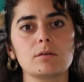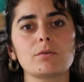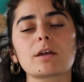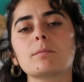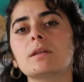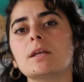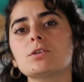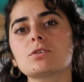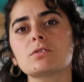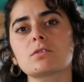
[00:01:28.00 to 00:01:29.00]
The
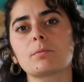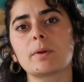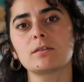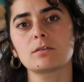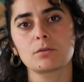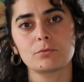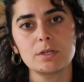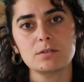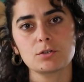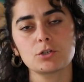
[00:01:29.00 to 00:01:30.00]
recommendations are based on
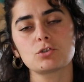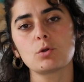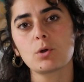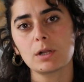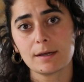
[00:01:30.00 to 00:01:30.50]
research, local